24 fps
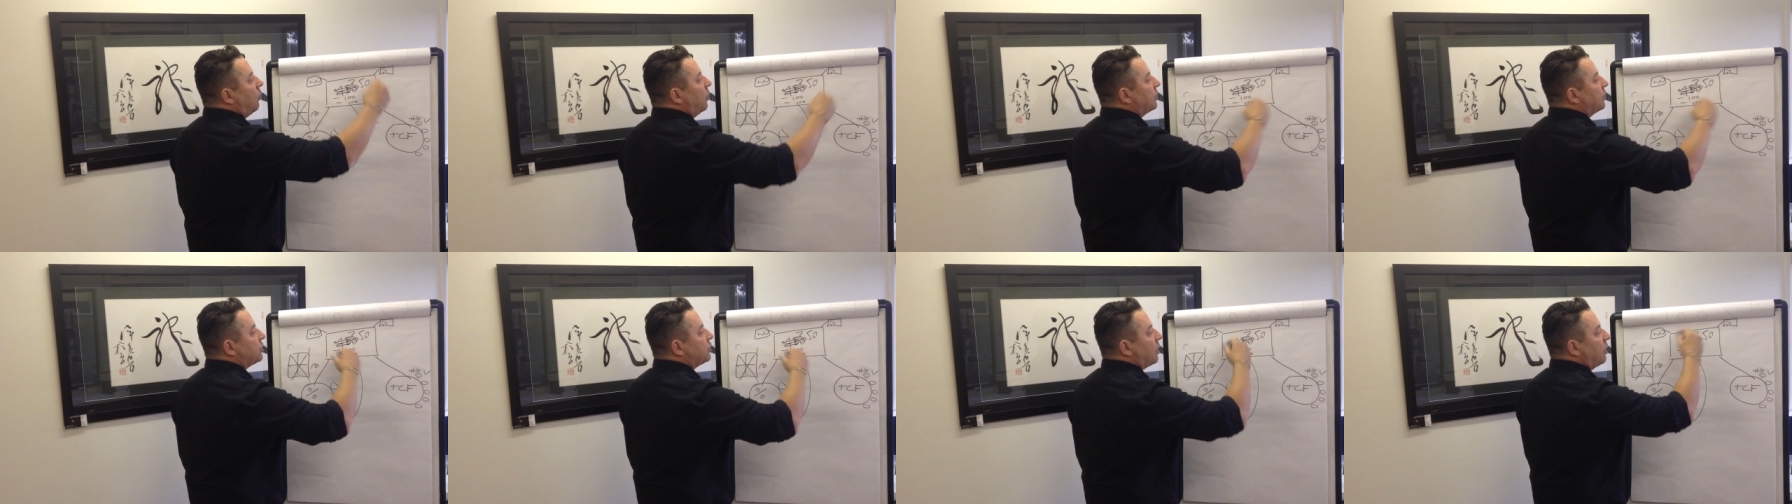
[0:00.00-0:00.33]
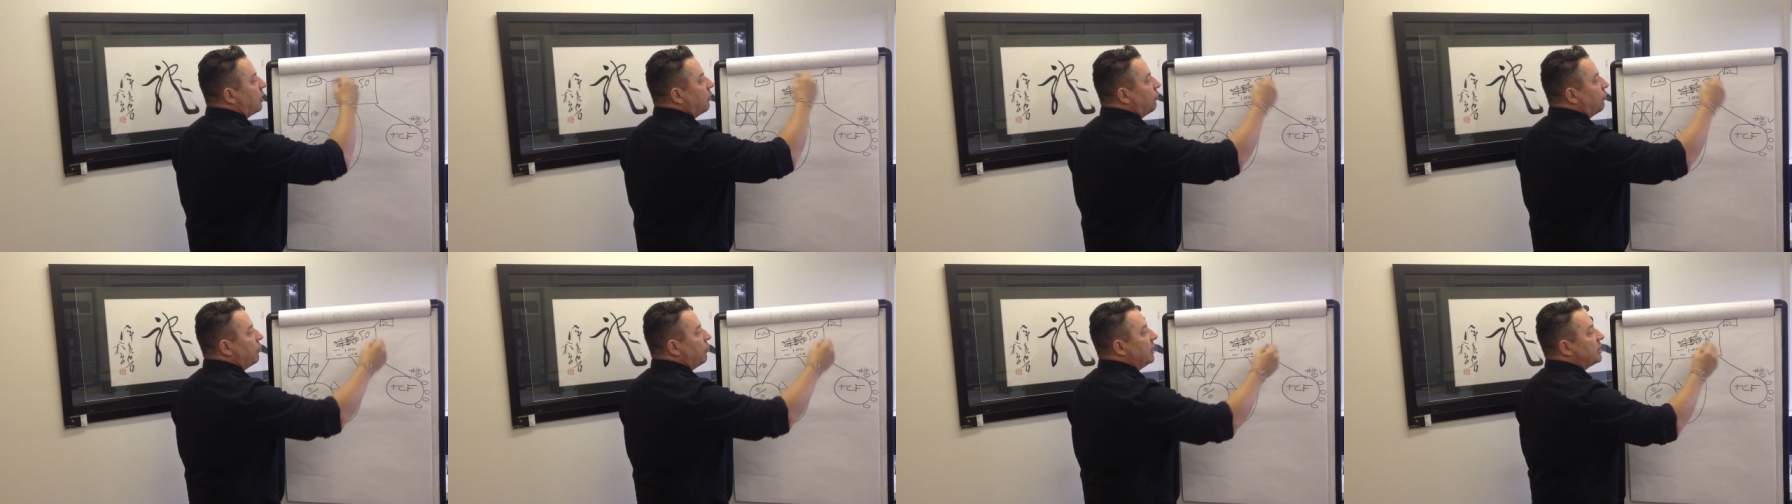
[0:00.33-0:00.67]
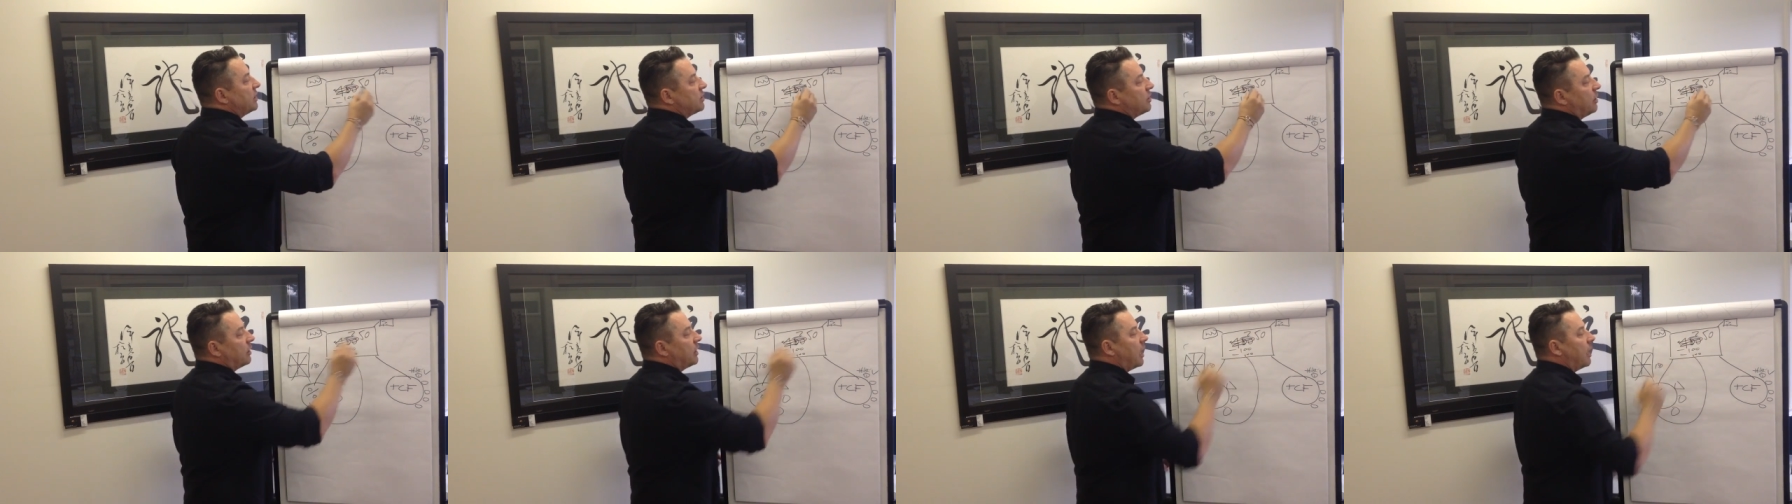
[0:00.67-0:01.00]
we're trying to
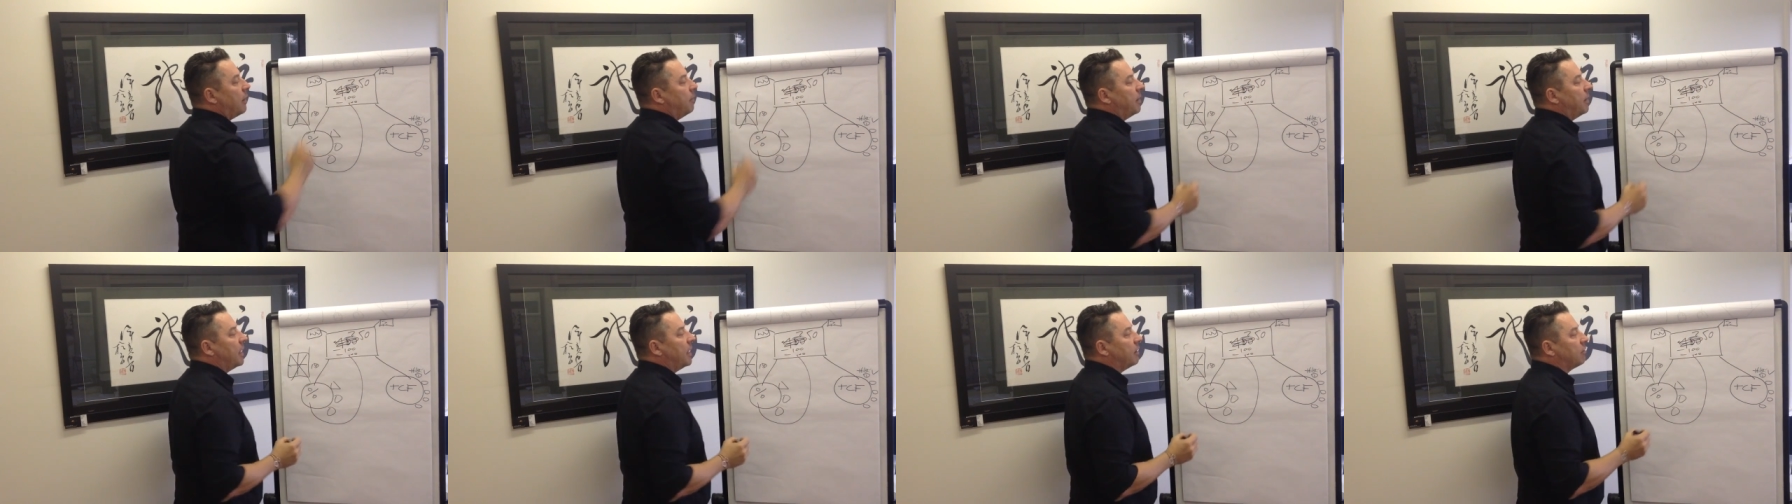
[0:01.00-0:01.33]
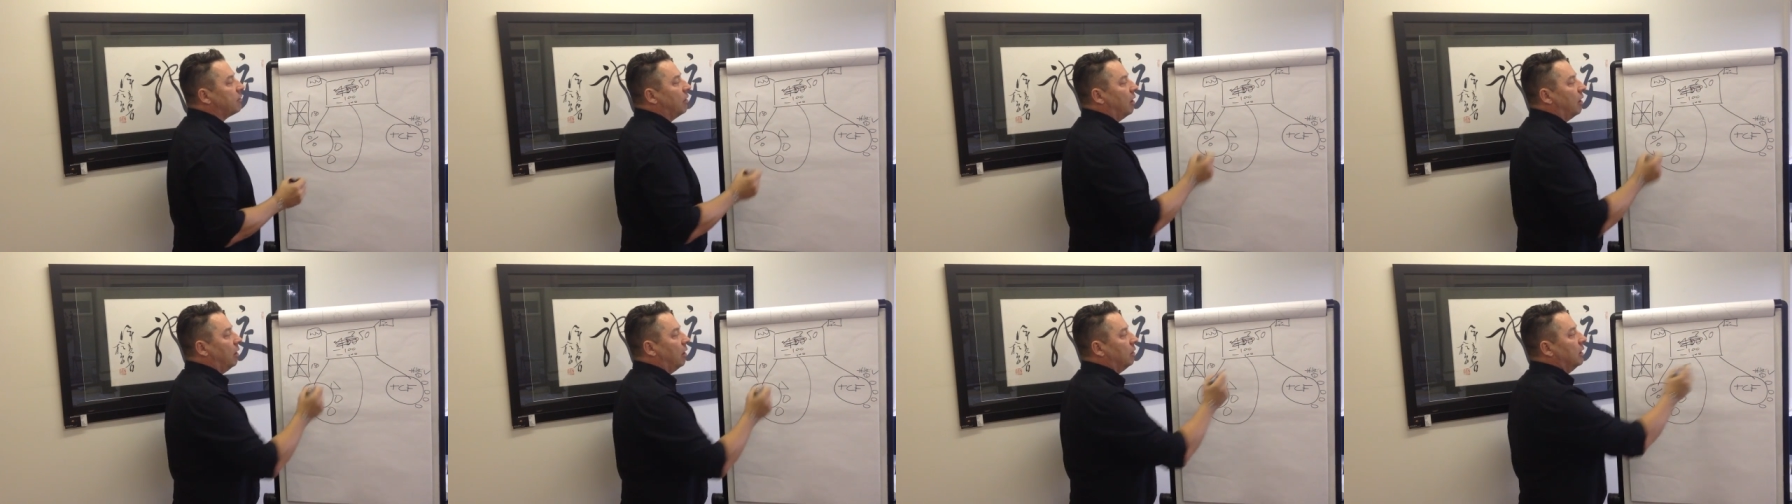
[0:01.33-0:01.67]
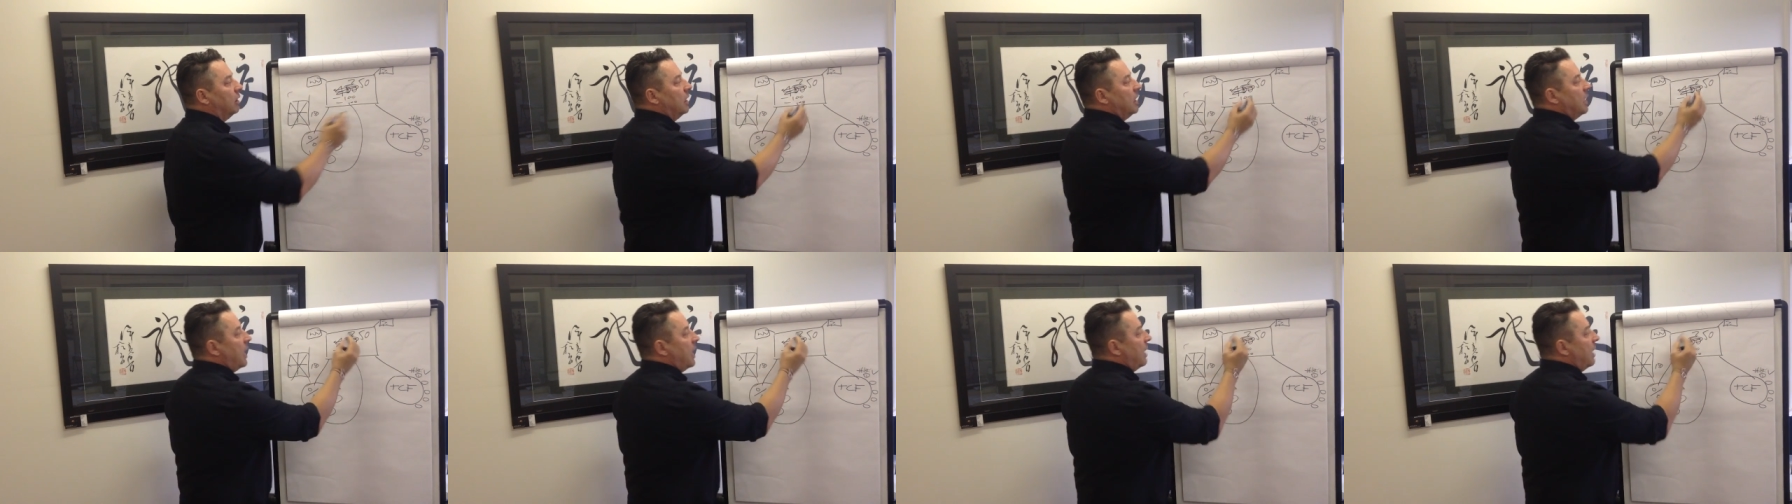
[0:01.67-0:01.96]
restock our bankroll